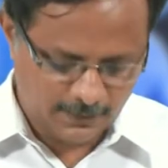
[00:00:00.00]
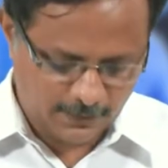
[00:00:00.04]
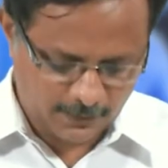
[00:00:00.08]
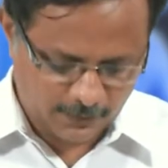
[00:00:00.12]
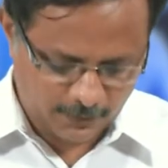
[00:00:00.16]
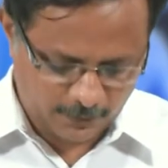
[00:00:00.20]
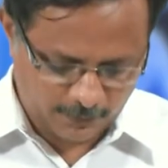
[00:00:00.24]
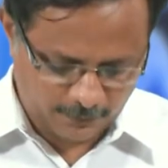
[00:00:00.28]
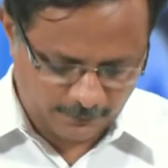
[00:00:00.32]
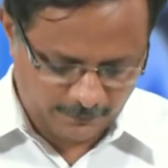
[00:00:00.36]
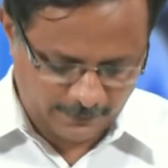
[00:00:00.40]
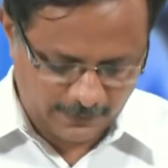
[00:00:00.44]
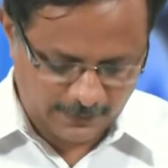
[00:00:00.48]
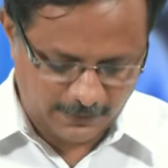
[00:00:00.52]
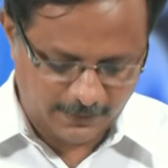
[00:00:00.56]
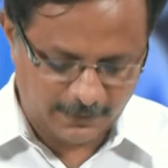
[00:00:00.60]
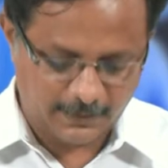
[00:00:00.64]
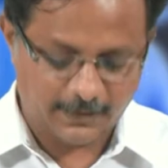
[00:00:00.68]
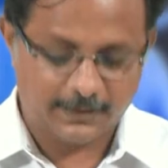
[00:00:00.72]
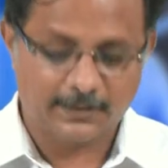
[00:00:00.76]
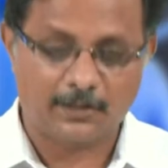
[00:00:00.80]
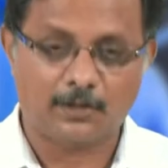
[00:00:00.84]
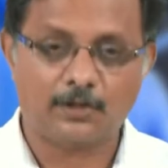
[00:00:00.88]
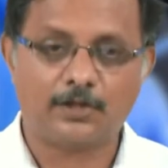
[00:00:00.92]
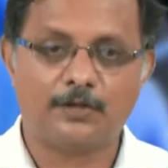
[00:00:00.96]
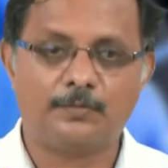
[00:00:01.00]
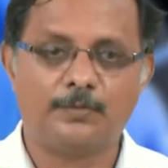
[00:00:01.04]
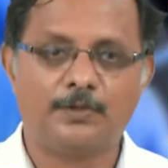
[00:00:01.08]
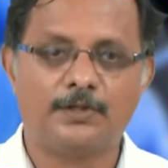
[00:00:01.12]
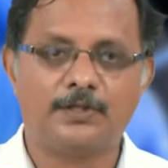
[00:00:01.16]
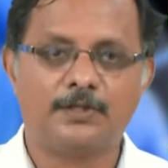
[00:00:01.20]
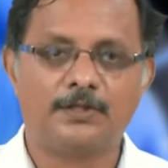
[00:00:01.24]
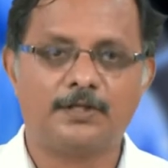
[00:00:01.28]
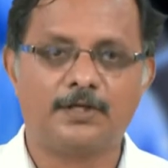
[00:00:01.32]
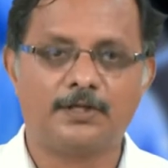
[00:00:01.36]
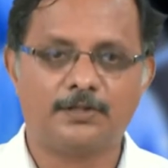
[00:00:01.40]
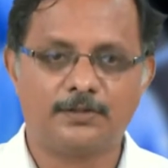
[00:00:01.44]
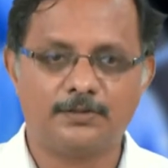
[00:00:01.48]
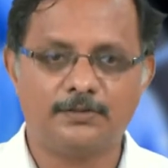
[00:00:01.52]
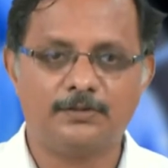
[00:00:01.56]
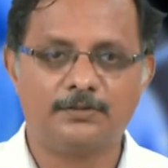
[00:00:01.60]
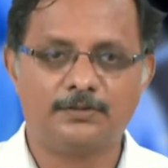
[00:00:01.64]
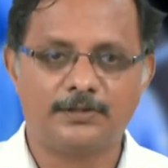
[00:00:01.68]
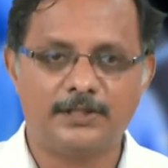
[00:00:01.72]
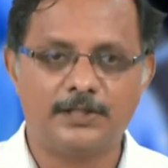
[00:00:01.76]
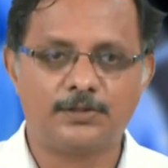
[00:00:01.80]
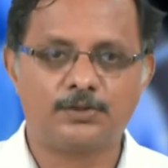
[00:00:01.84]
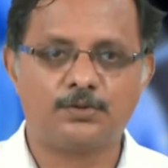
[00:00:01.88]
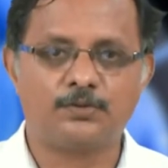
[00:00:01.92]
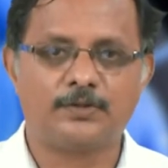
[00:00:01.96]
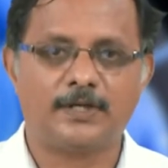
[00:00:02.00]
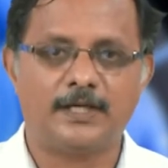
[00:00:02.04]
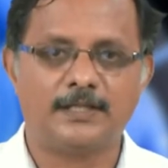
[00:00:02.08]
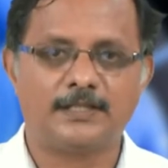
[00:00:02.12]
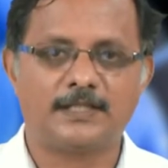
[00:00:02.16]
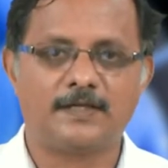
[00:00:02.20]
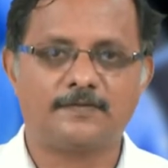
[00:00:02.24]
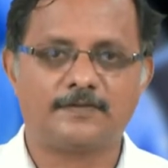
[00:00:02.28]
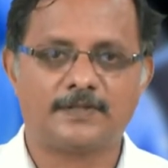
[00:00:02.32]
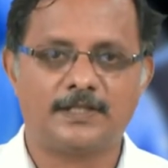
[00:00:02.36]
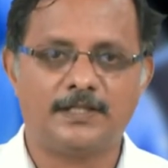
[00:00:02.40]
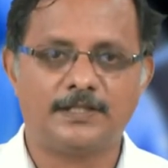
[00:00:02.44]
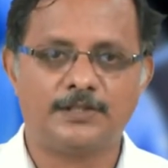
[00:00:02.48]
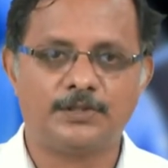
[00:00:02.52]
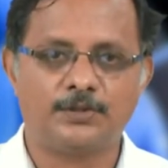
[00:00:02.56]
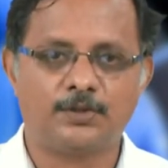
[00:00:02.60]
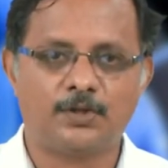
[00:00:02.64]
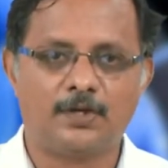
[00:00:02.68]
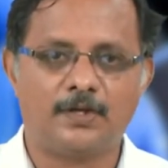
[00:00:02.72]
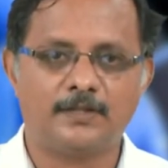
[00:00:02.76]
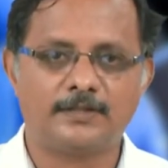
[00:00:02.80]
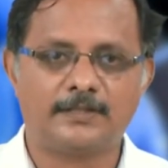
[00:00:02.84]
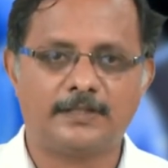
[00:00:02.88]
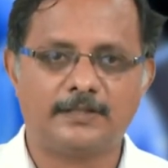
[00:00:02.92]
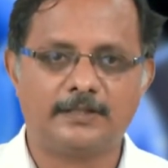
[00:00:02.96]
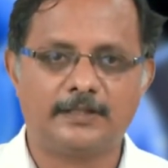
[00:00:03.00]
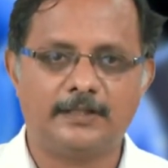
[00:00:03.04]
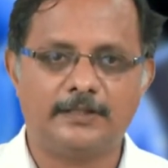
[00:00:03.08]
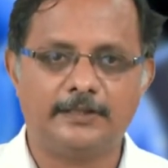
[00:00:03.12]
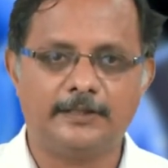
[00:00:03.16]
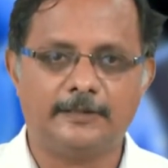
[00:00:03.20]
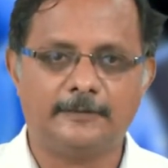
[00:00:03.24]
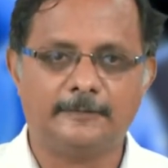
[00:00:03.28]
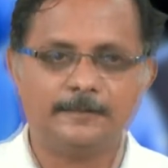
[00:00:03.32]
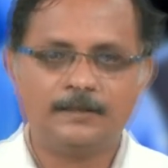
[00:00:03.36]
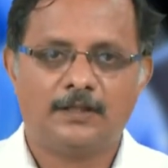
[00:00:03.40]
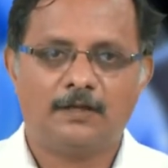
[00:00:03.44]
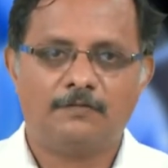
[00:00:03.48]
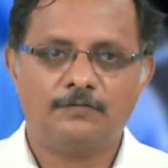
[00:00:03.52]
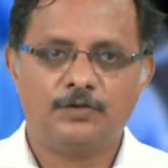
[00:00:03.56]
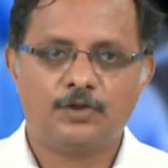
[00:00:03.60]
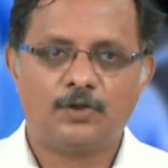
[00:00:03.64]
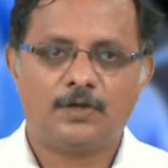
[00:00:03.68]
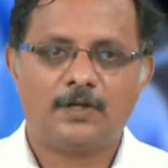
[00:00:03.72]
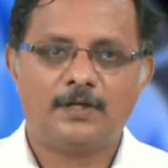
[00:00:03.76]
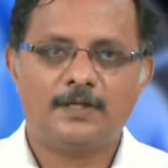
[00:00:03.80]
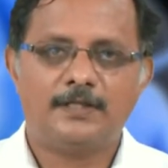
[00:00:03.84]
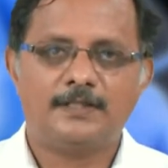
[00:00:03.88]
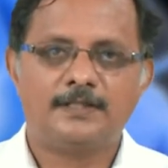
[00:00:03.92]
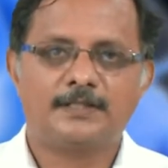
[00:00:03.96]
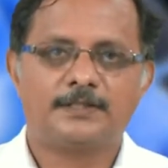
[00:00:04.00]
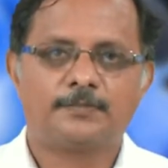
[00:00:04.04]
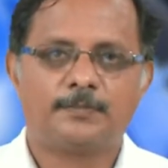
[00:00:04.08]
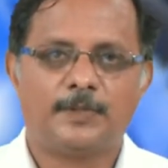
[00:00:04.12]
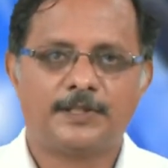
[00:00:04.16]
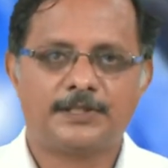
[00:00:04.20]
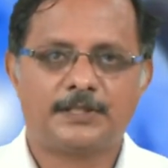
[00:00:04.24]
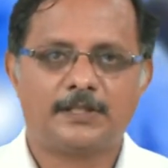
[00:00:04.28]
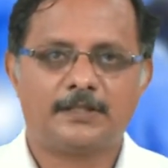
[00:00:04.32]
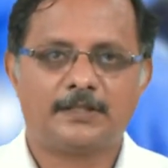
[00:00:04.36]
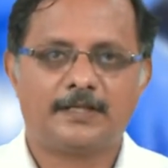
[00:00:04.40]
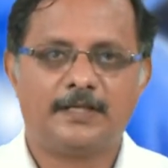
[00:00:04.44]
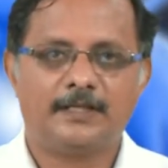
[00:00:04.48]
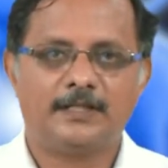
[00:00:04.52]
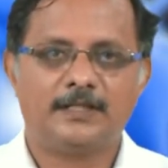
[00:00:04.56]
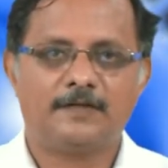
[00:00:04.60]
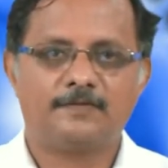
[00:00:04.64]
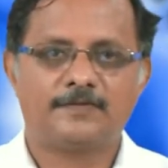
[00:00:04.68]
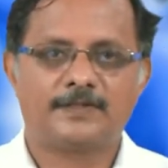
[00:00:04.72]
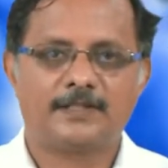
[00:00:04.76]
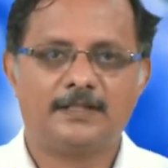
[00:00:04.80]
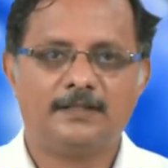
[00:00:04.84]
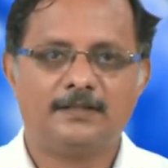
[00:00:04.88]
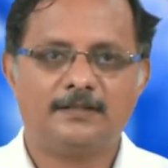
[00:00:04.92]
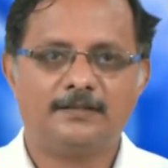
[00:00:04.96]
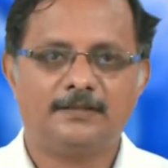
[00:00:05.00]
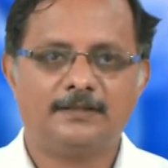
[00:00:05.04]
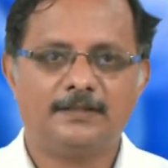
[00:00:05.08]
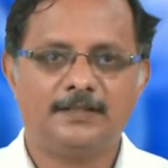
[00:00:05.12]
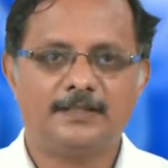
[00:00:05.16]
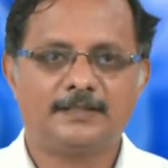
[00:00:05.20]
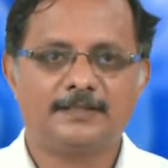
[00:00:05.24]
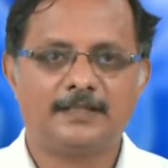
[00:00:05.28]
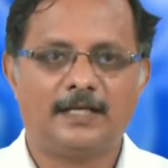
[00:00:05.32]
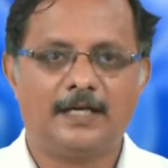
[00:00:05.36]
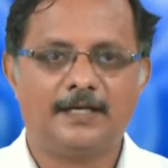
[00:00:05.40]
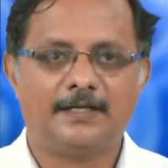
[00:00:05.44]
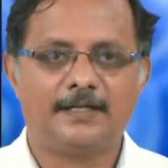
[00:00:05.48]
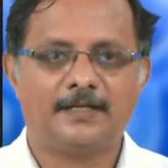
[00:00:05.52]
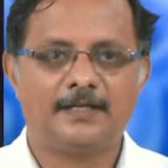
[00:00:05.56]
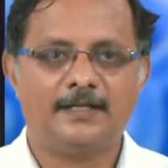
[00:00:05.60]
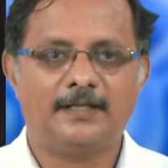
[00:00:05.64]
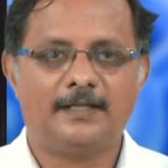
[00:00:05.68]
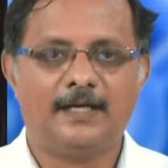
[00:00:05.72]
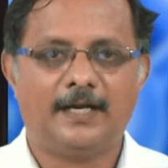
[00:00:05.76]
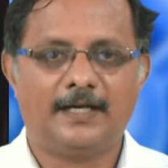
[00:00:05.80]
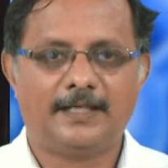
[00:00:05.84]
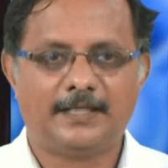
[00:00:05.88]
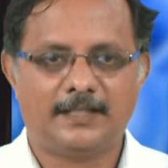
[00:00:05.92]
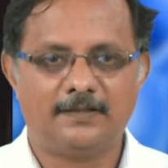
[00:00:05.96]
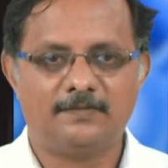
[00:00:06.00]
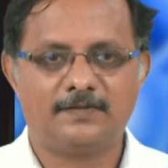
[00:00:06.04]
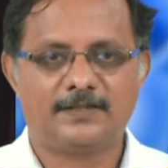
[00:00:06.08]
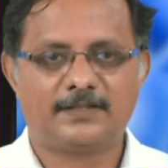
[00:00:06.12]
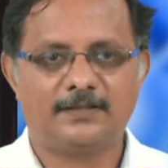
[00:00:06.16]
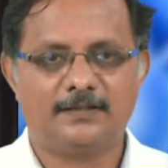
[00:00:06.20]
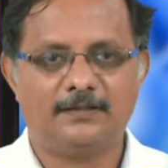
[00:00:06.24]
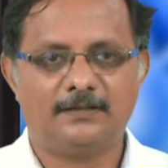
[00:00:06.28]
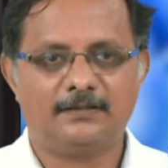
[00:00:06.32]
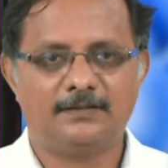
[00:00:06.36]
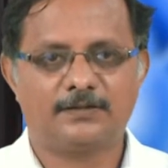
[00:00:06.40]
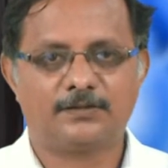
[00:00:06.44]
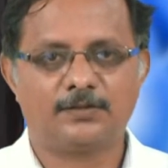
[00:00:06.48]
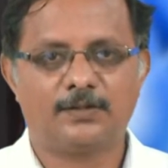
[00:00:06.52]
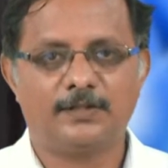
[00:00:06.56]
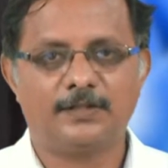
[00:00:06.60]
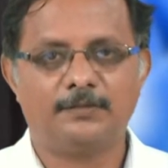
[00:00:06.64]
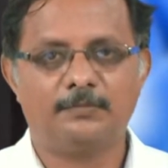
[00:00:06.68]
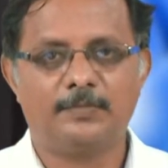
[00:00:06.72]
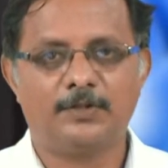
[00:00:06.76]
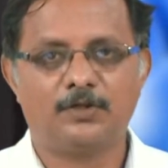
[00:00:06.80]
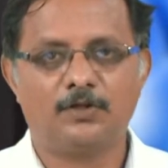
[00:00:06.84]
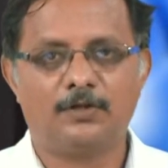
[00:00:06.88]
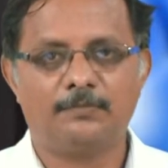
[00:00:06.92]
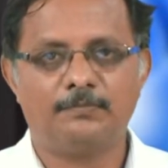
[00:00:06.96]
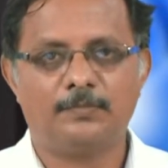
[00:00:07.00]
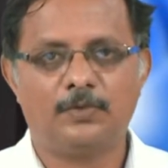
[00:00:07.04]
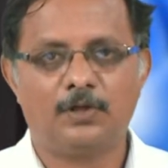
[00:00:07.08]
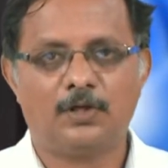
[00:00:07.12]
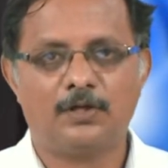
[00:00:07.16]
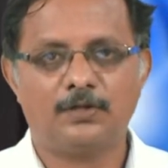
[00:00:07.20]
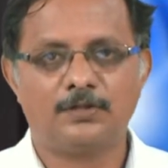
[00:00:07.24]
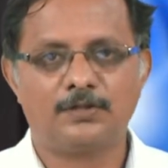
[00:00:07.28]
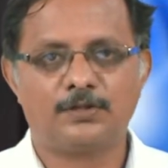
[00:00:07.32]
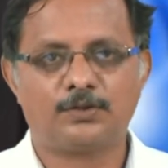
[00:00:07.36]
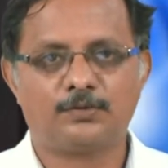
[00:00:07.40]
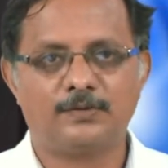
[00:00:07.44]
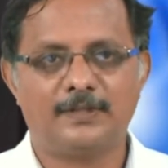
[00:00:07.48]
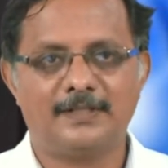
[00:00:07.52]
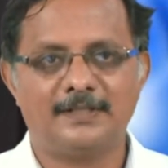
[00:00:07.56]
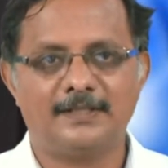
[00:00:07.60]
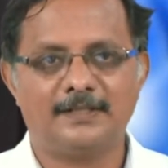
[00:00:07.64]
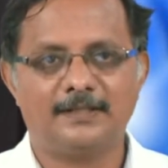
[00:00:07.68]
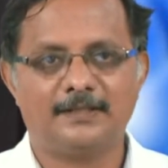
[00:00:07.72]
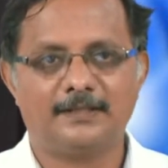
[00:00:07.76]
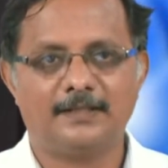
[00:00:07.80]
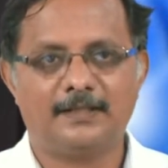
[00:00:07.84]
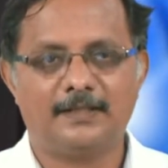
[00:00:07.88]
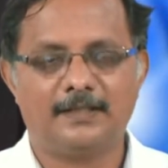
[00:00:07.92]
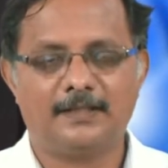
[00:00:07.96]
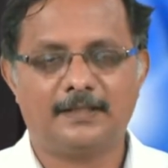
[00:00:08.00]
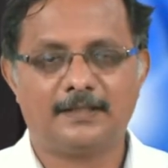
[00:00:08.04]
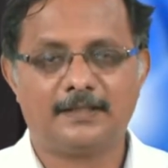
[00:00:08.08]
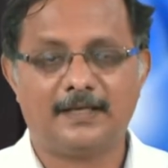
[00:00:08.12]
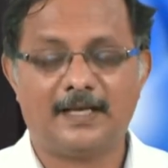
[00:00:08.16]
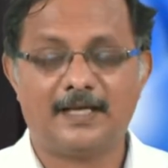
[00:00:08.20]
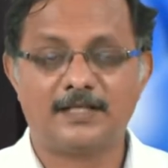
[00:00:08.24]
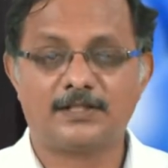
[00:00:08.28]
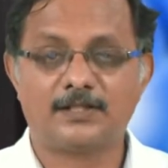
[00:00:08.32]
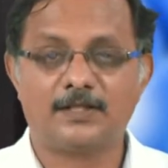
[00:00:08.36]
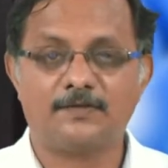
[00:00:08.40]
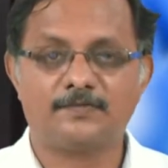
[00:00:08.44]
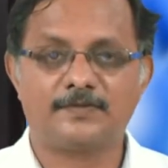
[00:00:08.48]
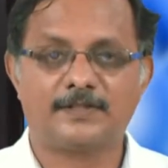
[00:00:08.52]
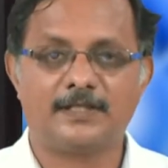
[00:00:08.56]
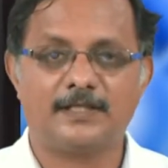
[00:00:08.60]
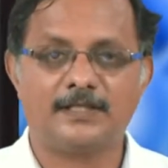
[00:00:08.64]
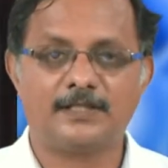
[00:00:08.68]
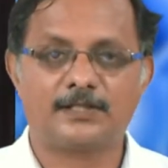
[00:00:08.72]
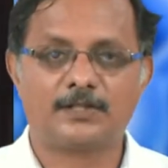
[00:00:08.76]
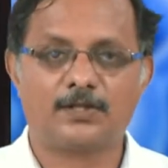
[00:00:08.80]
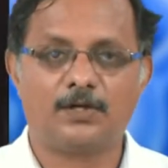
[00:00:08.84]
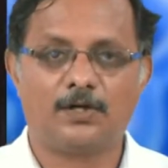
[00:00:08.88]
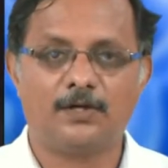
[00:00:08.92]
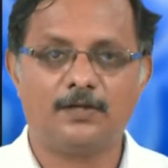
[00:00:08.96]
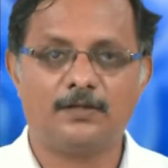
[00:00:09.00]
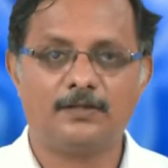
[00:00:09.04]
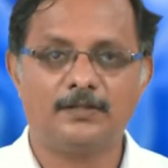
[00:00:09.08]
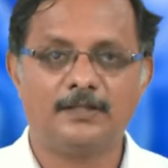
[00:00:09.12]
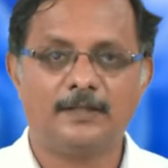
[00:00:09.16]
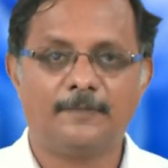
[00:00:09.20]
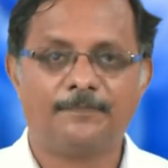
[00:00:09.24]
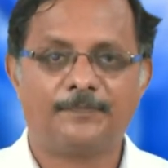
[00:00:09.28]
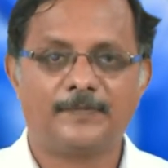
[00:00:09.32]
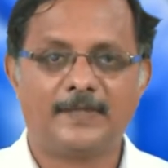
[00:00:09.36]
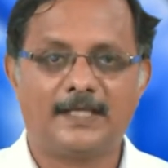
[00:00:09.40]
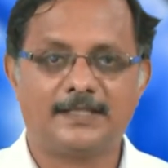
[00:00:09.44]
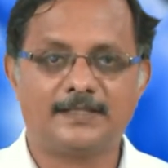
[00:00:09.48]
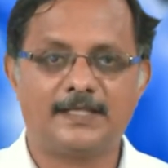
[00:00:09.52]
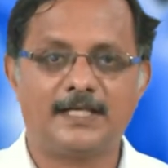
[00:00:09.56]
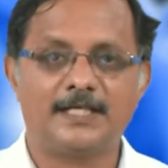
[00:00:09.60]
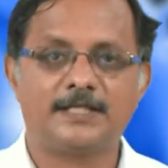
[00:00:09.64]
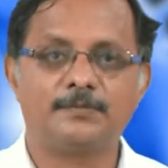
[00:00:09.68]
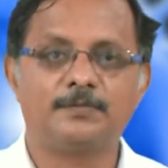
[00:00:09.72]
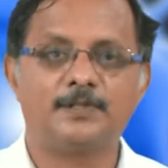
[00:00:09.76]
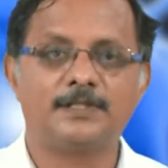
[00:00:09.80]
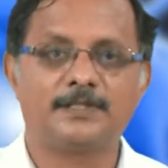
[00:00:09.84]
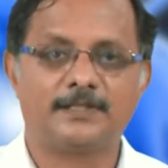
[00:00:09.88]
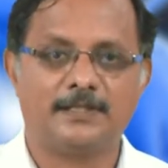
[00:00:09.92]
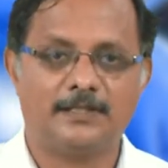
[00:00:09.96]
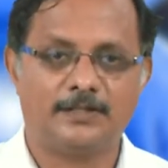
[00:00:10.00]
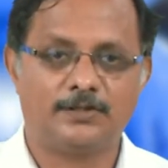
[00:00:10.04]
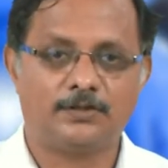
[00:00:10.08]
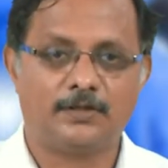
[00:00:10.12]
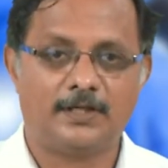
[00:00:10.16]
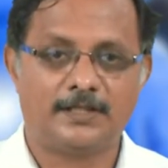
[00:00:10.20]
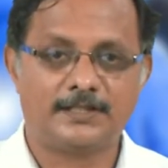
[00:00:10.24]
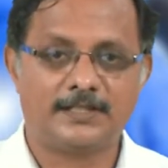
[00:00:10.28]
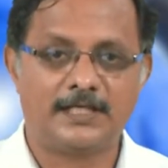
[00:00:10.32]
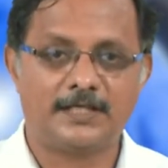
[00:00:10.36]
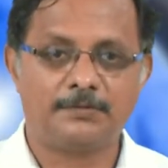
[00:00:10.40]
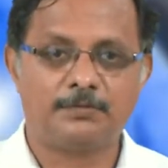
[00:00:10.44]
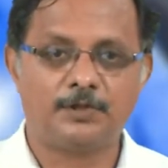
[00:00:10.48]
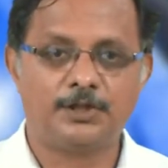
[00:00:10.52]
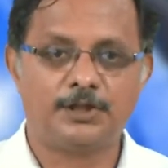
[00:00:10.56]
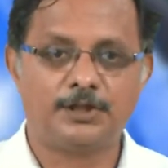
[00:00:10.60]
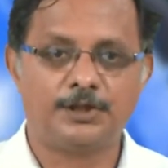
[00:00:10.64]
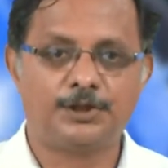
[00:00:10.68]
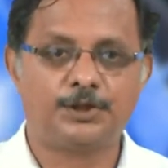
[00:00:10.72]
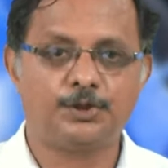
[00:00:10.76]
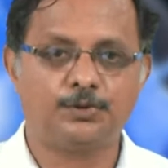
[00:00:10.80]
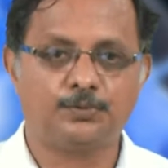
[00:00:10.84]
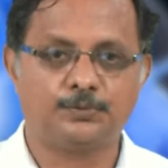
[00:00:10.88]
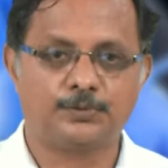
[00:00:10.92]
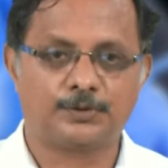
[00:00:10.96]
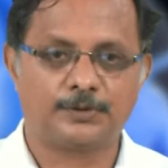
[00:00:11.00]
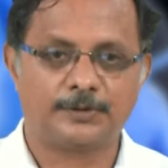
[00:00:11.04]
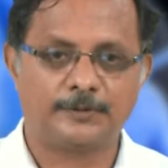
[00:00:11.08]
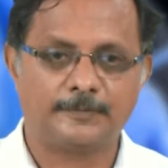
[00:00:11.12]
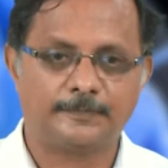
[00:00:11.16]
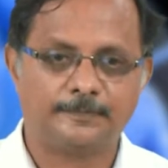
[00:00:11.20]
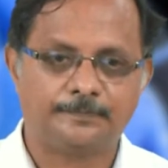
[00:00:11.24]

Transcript: So, we will talk about these two kinds of cells, neurons and glia. Now, neuron is a special kind of cell, it is electrically active cell. So, it belongs to a class of cells called excitable cells or excitable tissues.